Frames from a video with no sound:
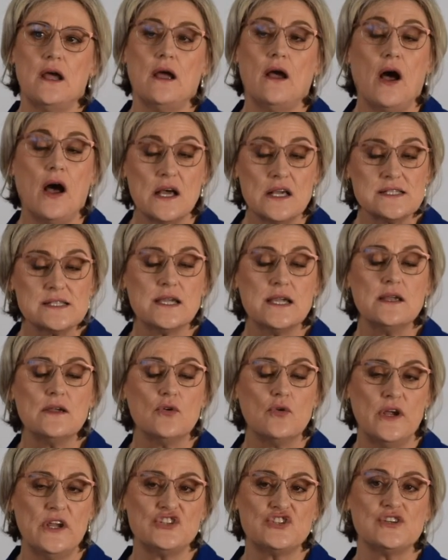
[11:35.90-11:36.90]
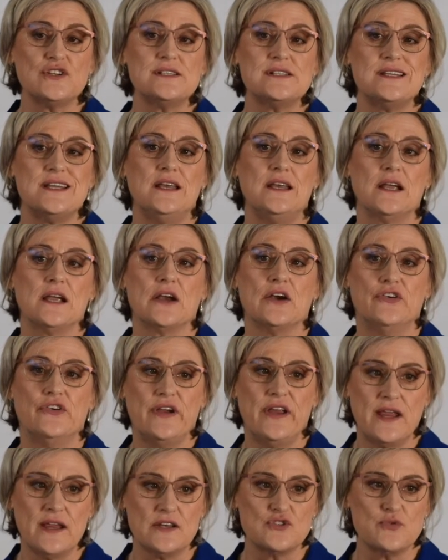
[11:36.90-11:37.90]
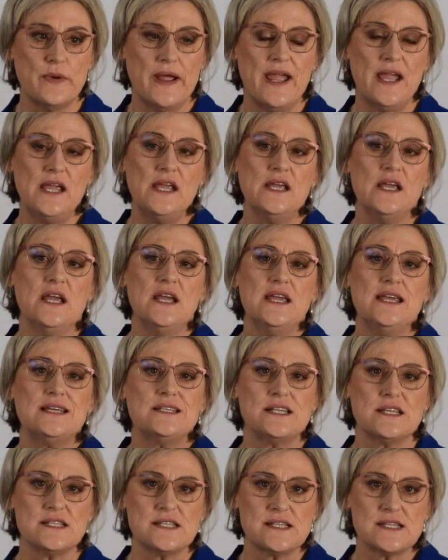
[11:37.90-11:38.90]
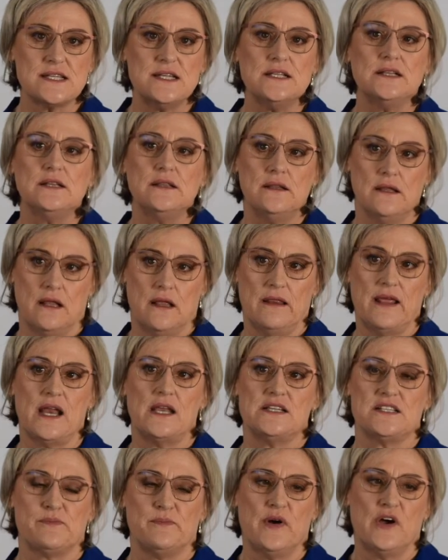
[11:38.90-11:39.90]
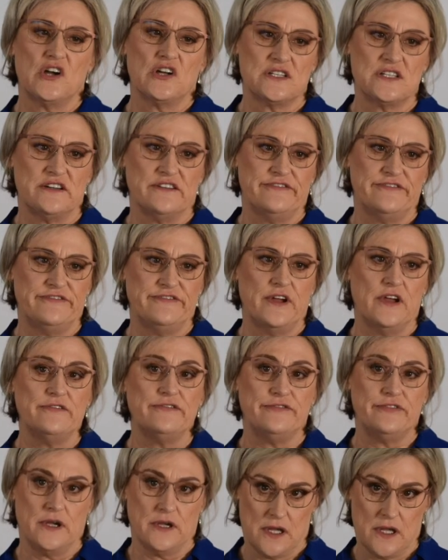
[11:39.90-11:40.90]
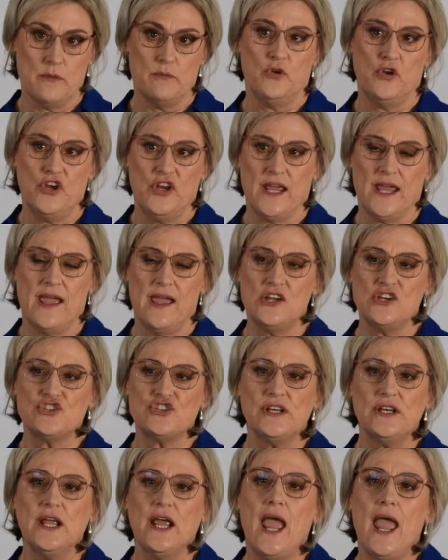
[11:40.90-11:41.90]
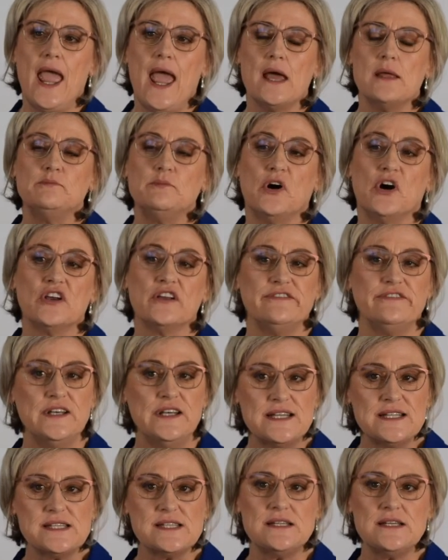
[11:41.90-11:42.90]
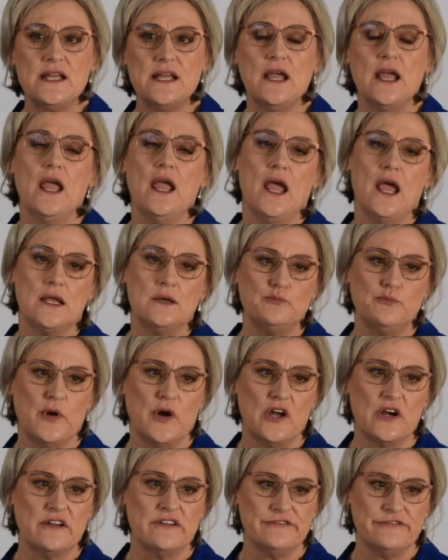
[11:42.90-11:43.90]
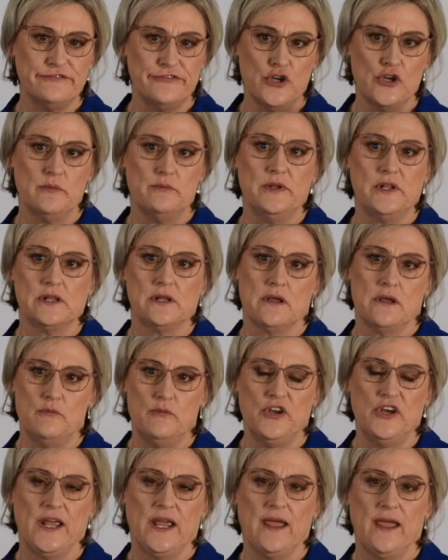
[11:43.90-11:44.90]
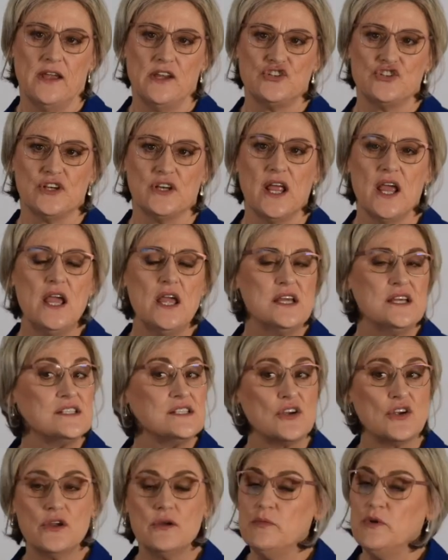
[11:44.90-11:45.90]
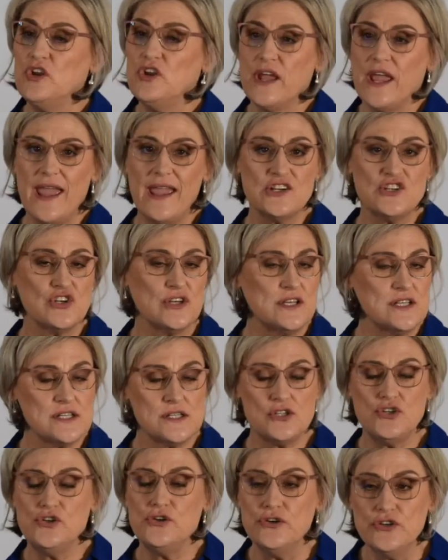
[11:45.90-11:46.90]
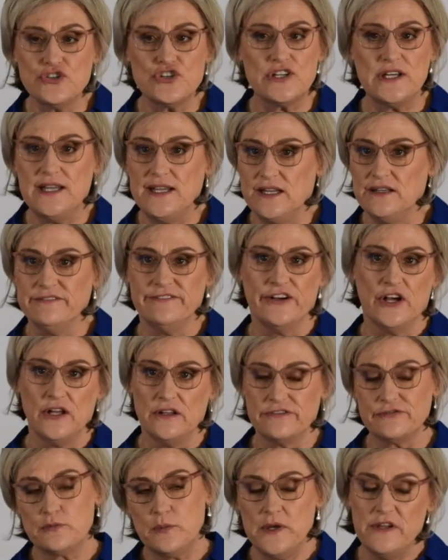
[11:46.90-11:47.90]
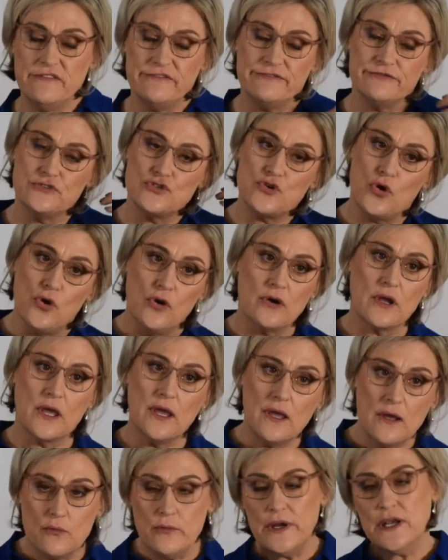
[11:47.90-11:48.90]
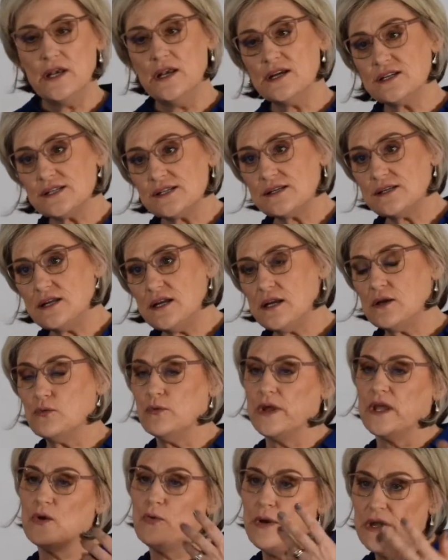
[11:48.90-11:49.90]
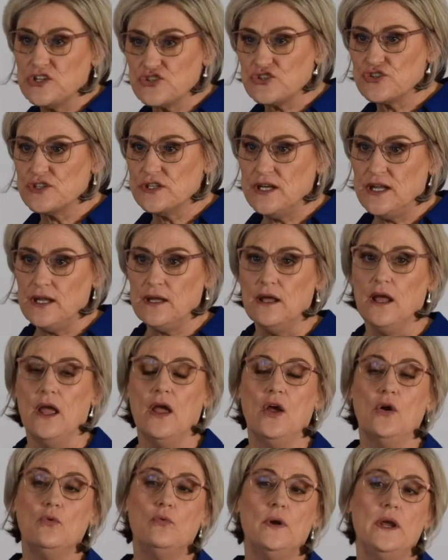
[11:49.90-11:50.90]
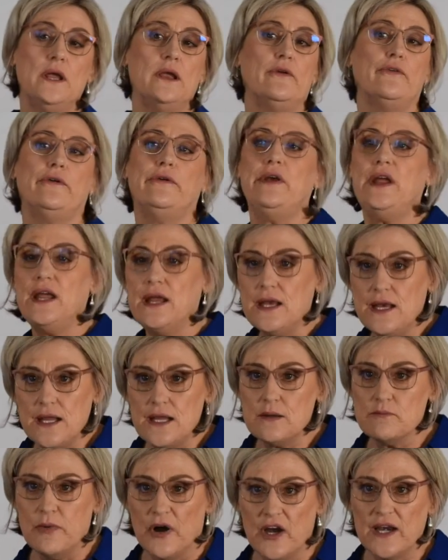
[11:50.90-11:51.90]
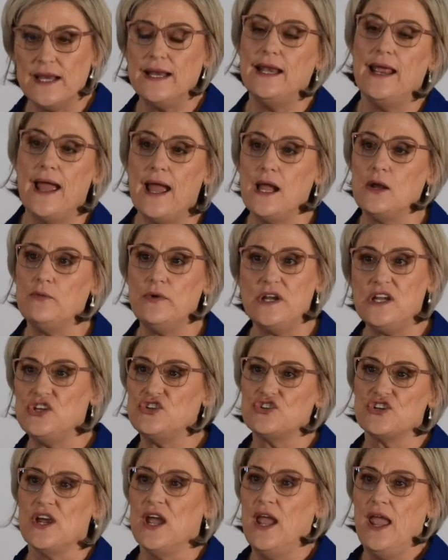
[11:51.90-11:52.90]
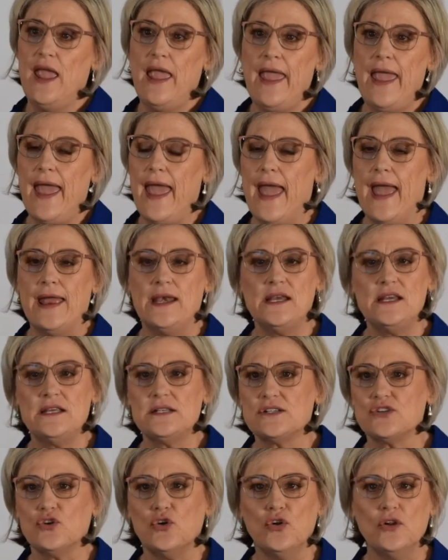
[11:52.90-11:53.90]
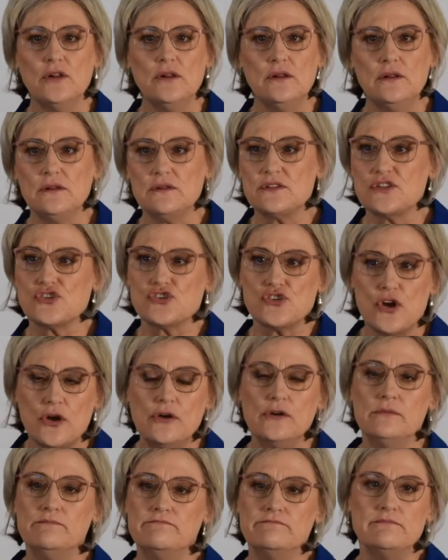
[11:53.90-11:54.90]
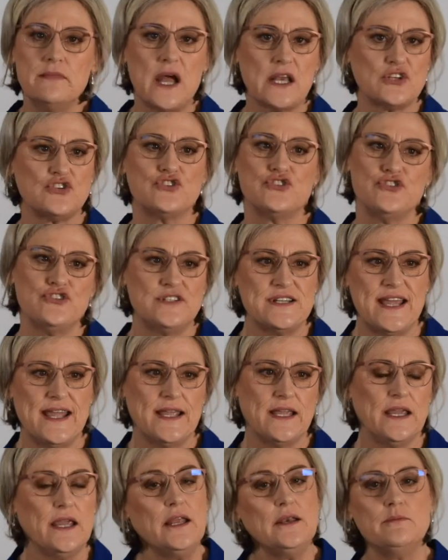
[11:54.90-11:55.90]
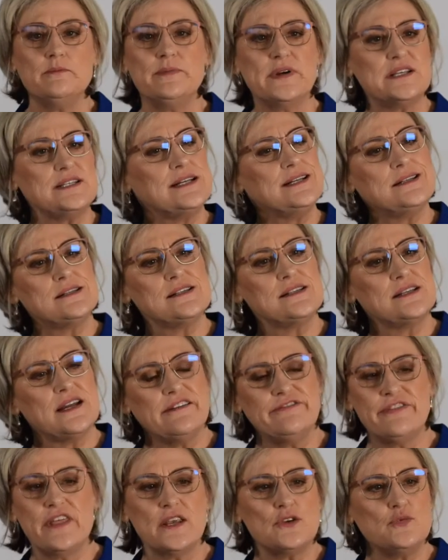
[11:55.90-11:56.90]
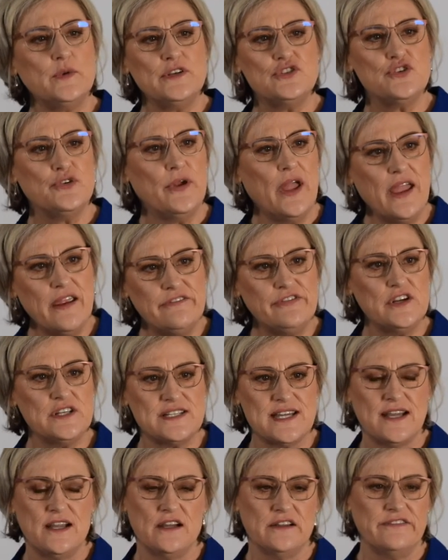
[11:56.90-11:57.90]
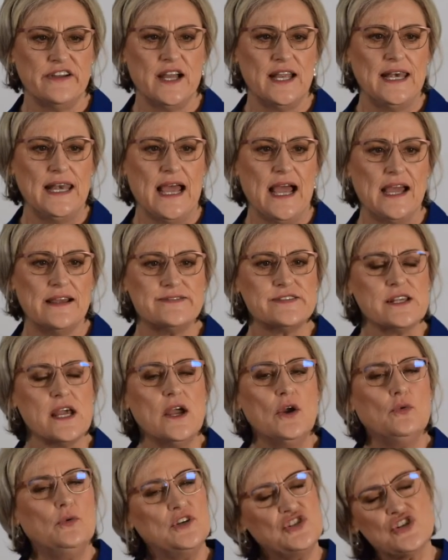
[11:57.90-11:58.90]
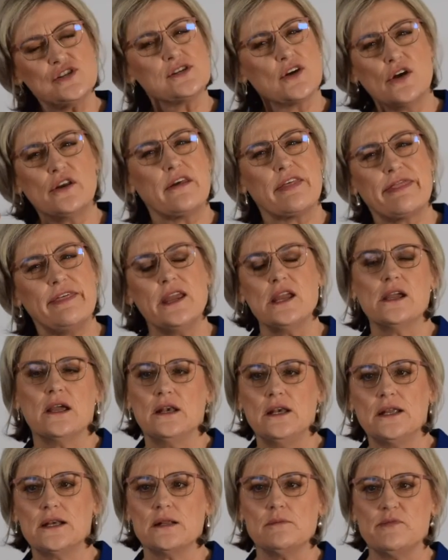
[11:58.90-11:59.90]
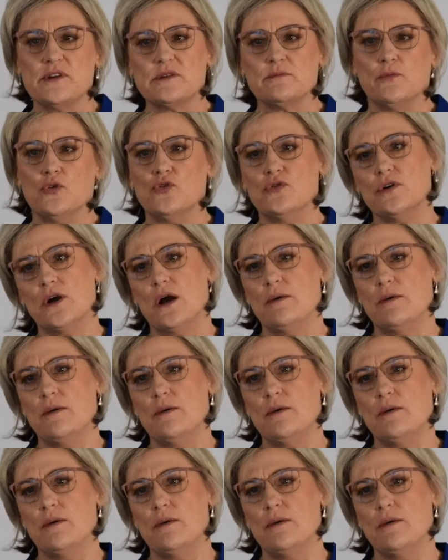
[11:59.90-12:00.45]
asking questions in a correct way is a skill that is part of communication and part of listening and part of verbal communication. So communication is hugely involved. We're talking, we're listening, we're questioning, we're reading body language, and it's all so much to take in, but it's stuff that we do every day of our lives. We just got to think a little bit more